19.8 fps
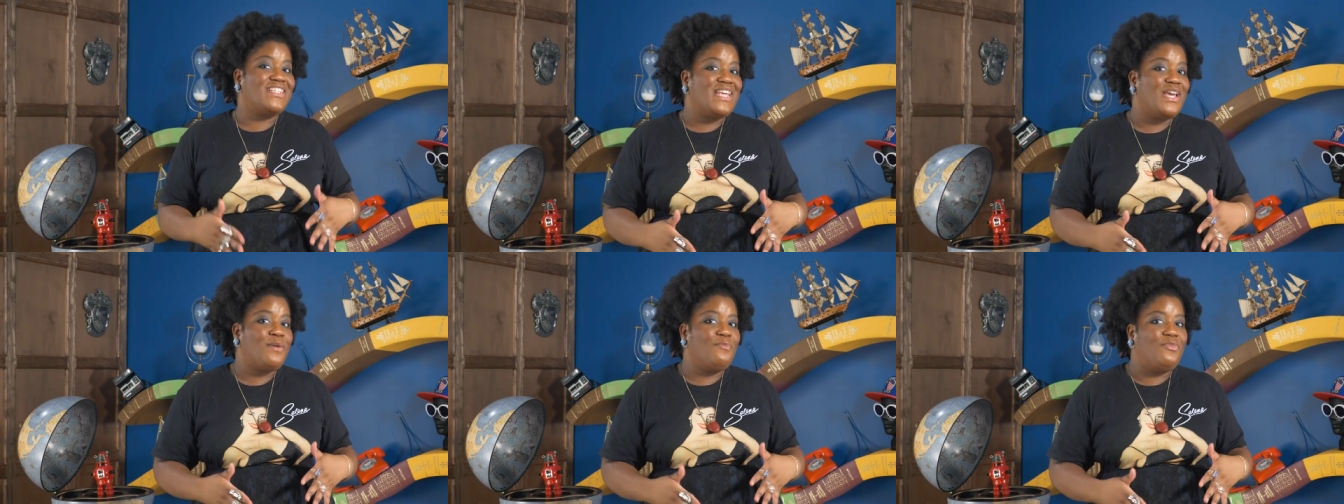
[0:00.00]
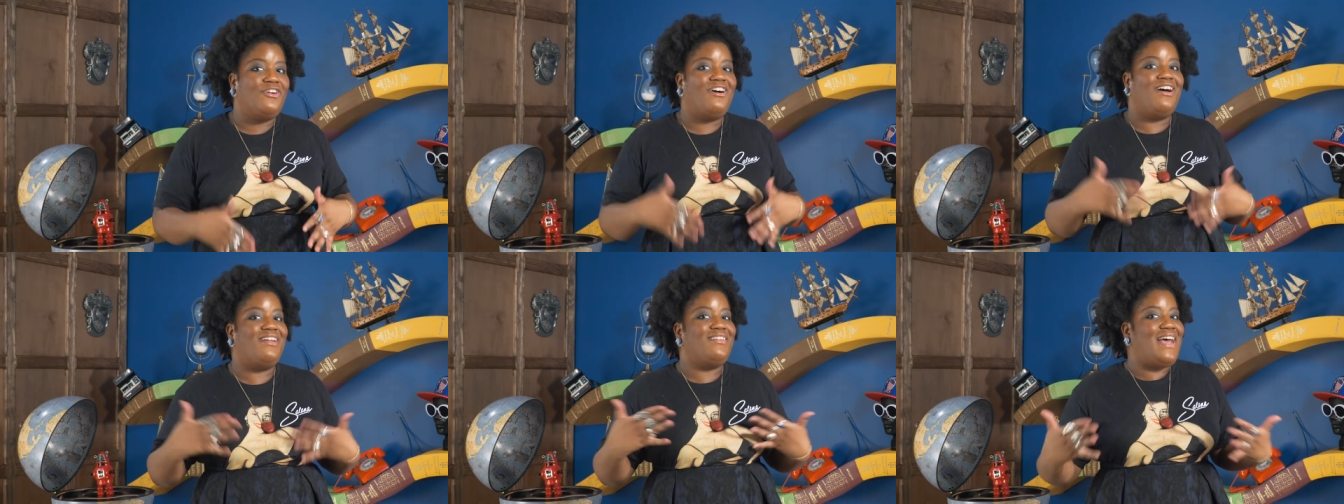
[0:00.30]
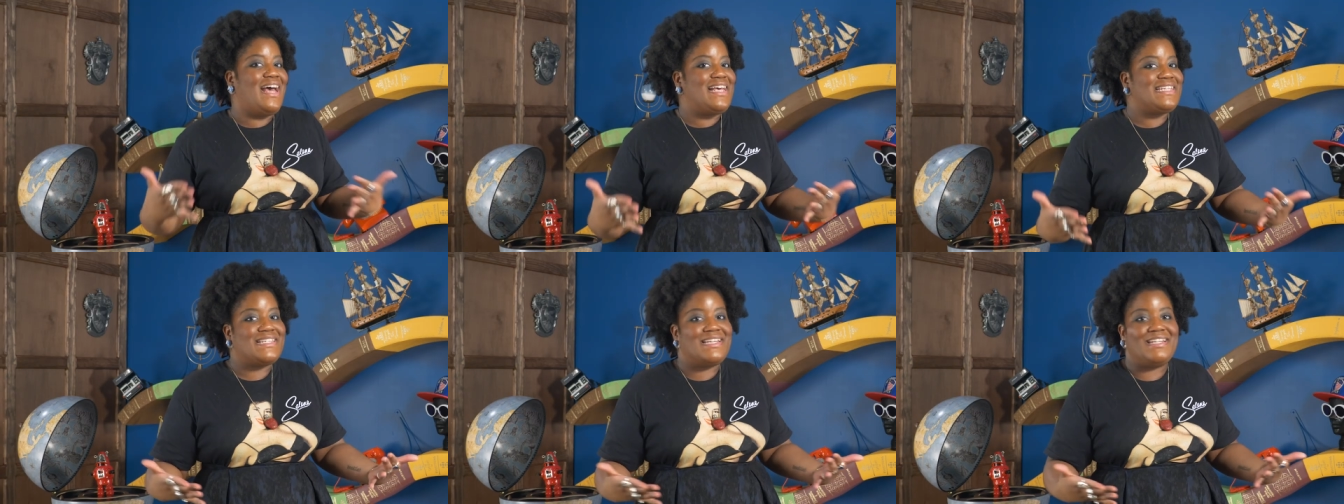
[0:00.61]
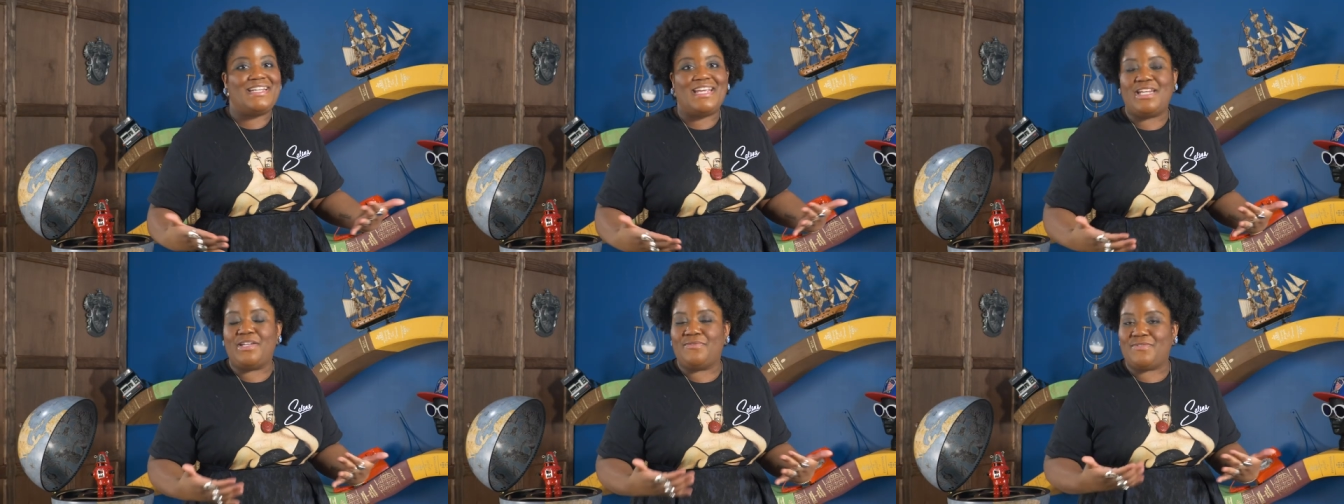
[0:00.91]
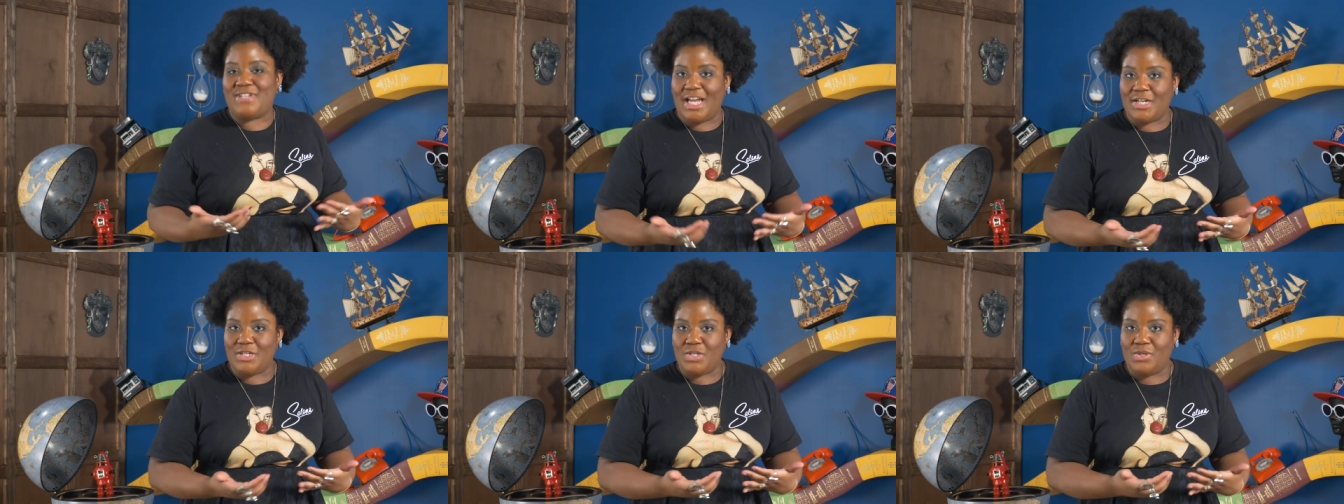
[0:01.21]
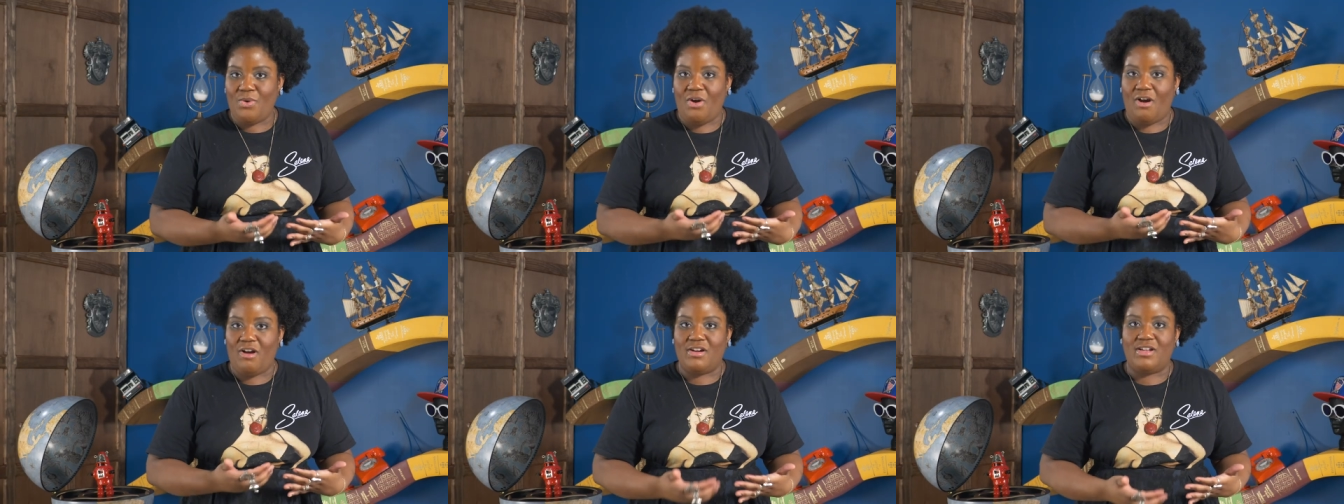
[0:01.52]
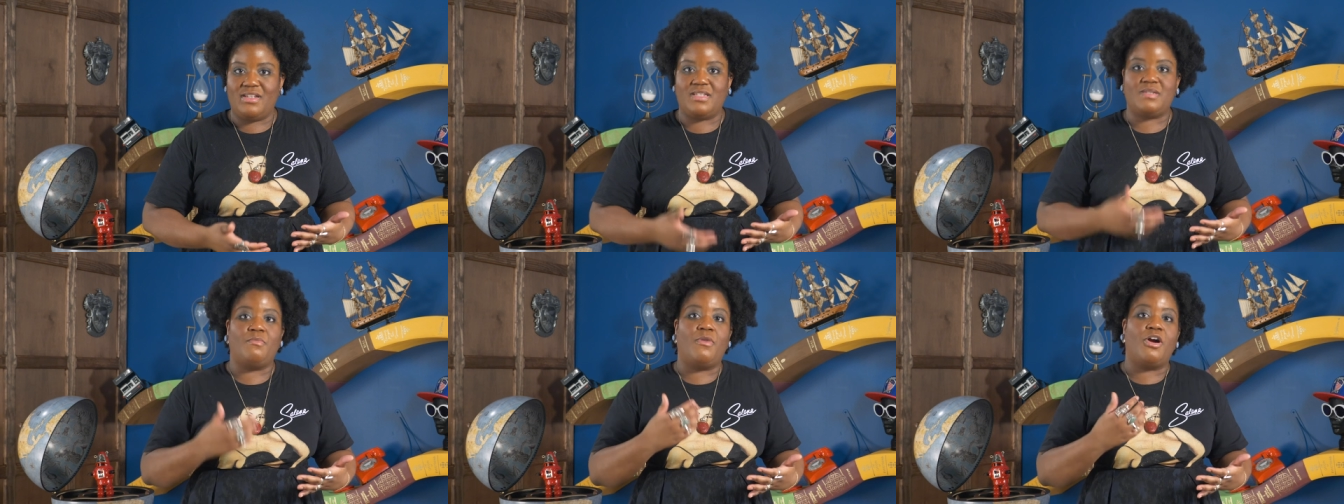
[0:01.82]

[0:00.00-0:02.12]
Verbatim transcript: example, Alaska Native tattoo artist